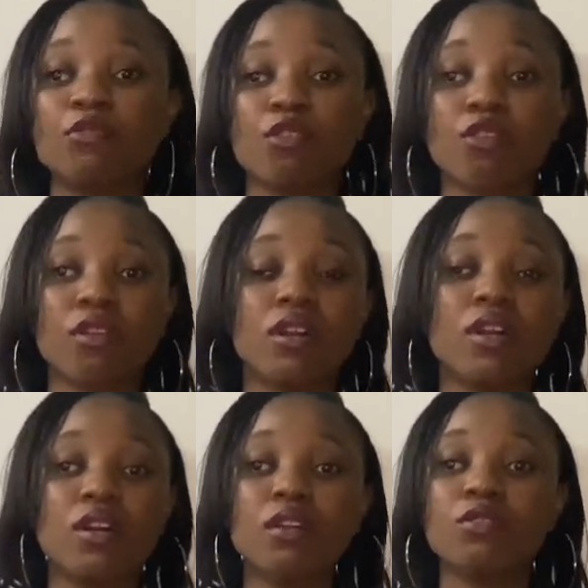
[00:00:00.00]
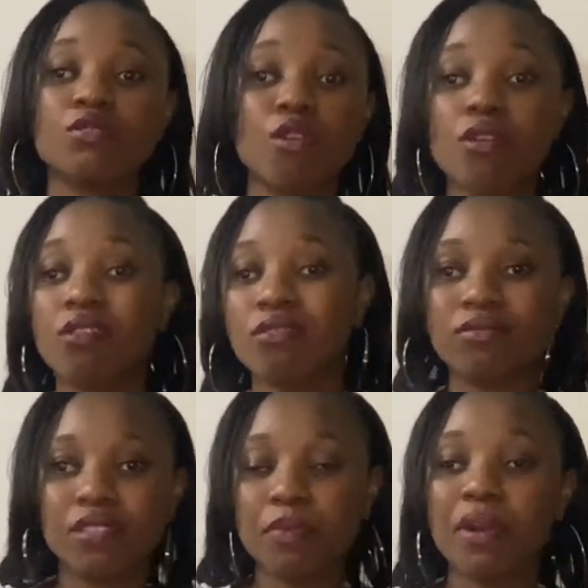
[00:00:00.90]
If you're not doing that, please
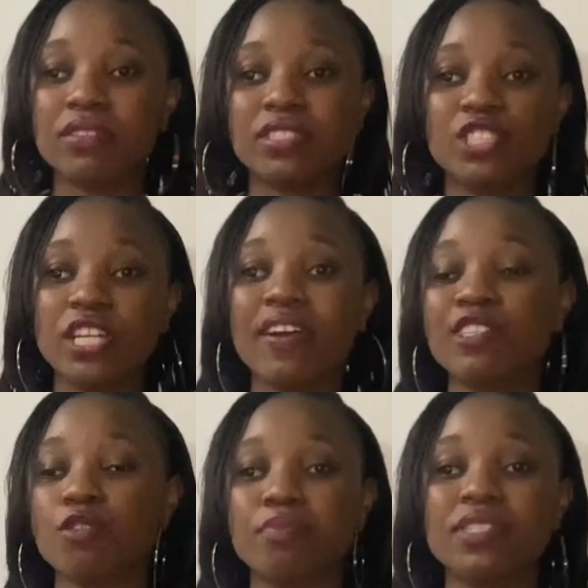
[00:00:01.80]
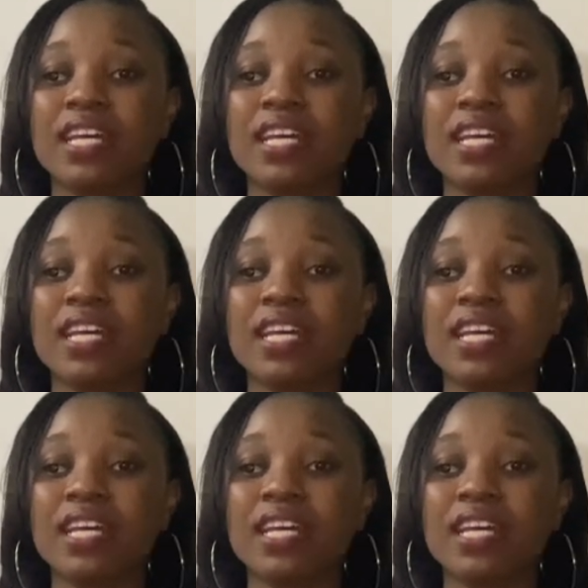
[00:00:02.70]
don't jump on it. Okay,